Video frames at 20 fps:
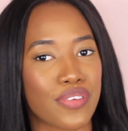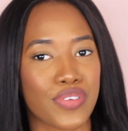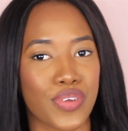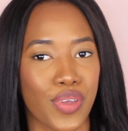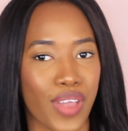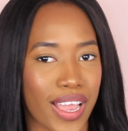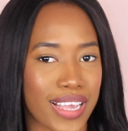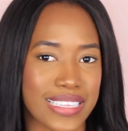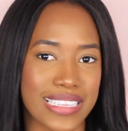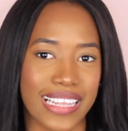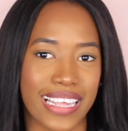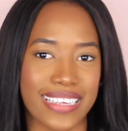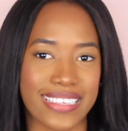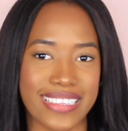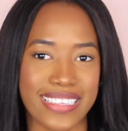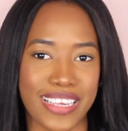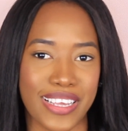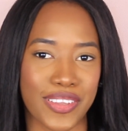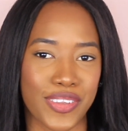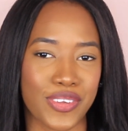If you guys like
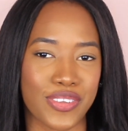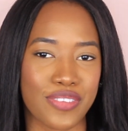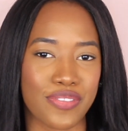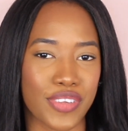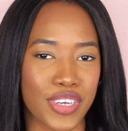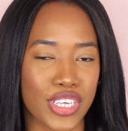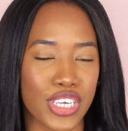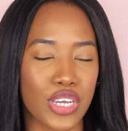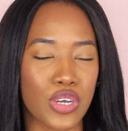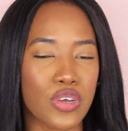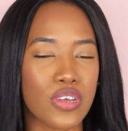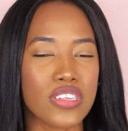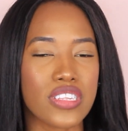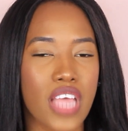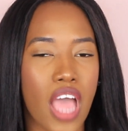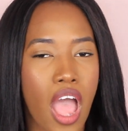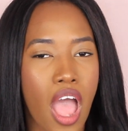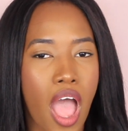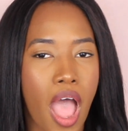seeing those videos,